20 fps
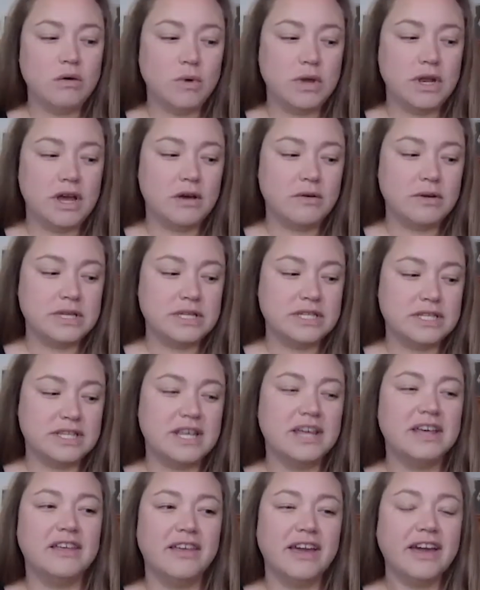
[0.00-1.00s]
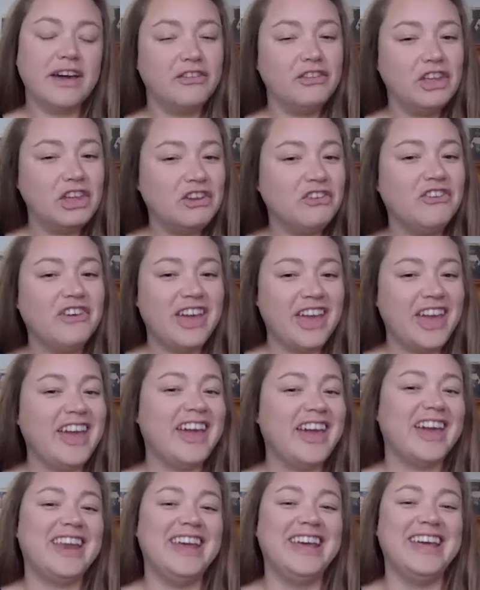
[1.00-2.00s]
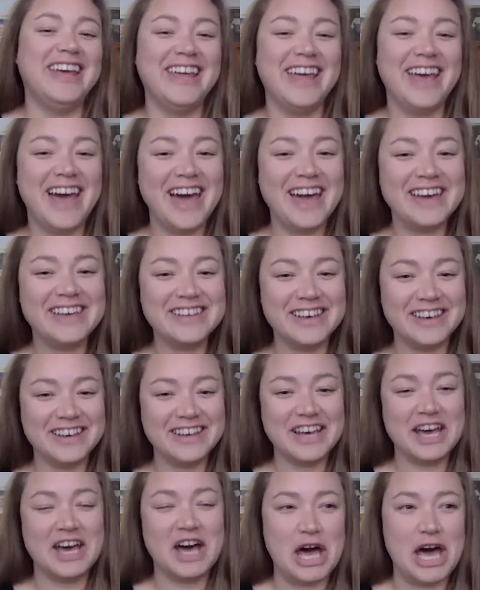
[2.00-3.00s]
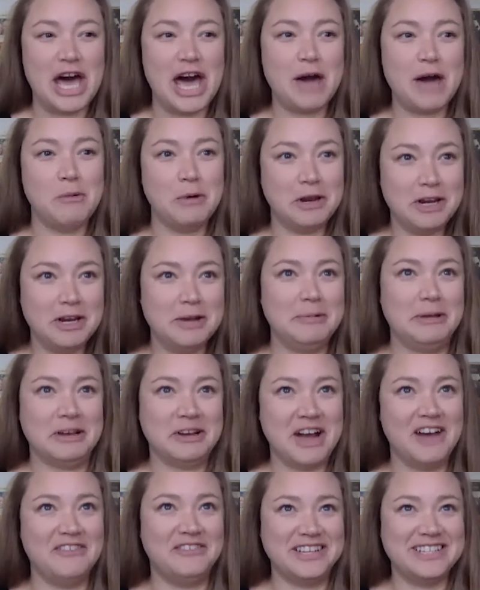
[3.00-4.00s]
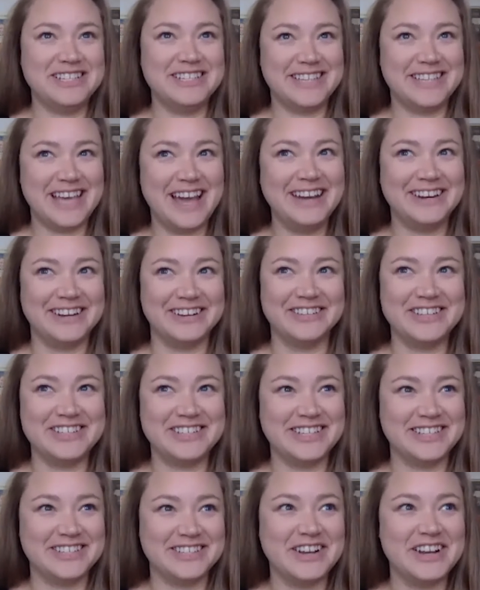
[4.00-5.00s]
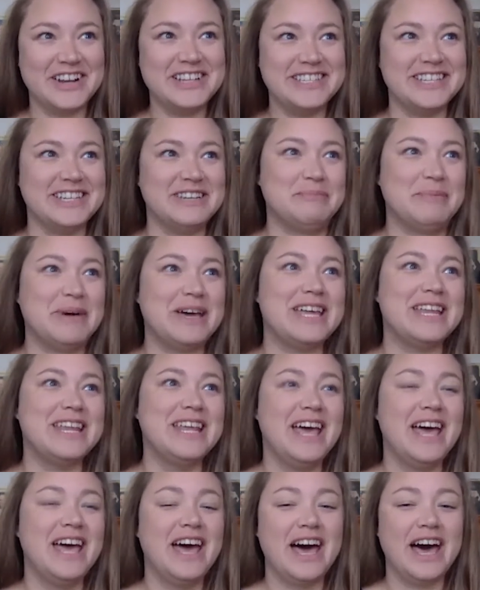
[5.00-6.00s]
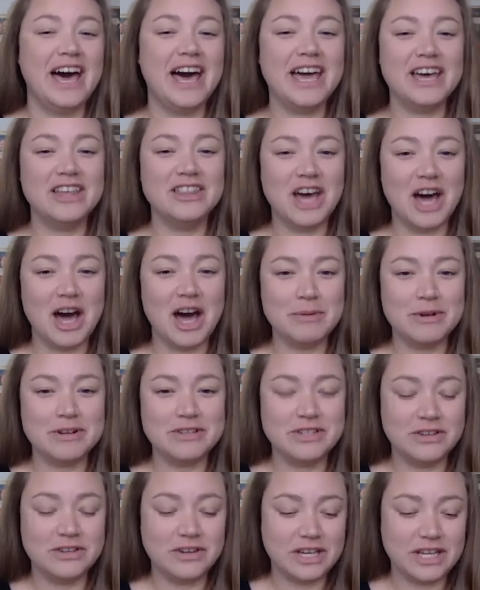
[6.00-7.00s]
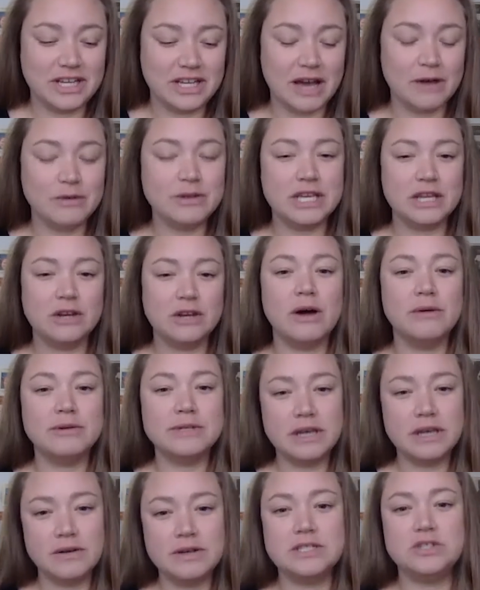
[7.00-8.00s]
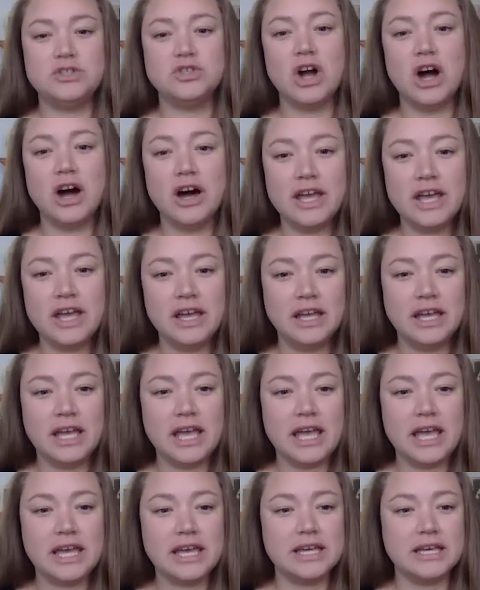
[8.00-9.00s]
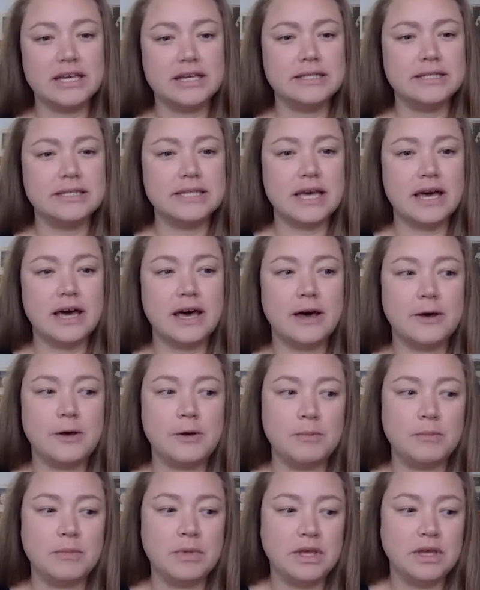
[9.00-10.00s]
when I was like a little kid, I I wanted to be a graphic designer, which sounds crazy, but I had the opportunity. I was, you know, I was always drawing and, um,